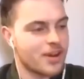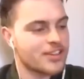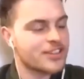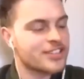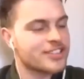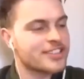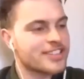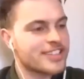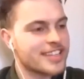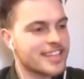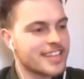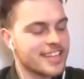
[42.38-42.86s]

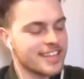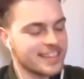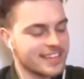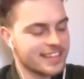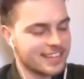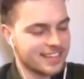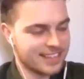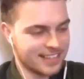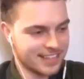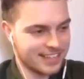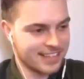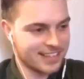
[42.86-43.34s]
Emergency.
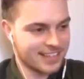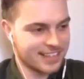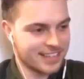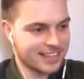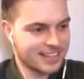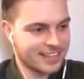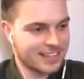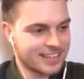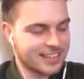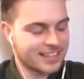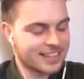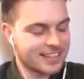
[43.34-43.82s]
Somebody at our
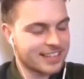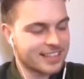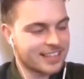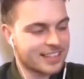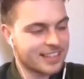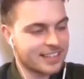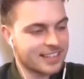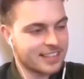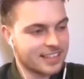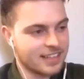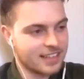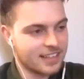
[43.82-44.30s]
prom has been
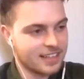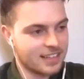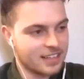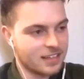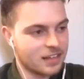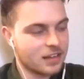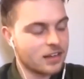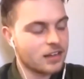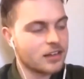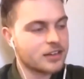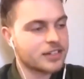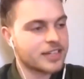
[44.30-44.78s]
killed.
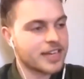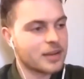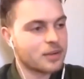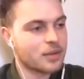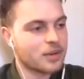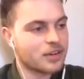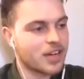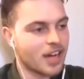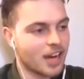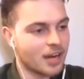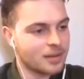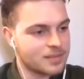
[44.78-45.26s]
Please
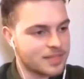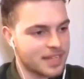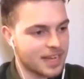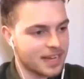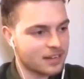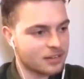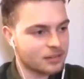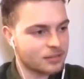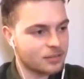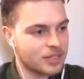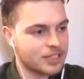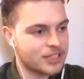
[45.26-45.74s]
help. Well, calm
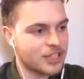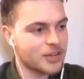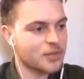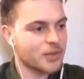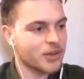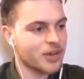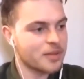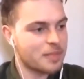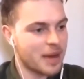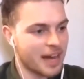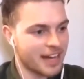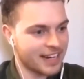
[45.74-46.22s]
down. We
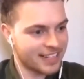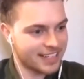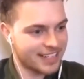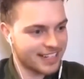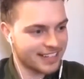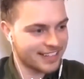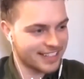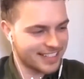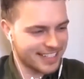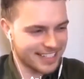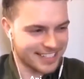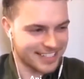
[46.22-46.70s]
don't want to
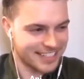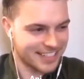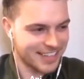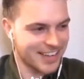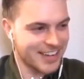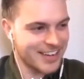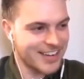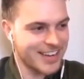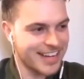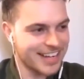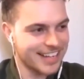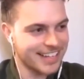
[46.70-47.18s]
panic at the
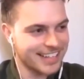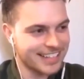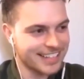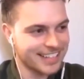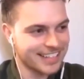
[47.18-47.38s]
disco.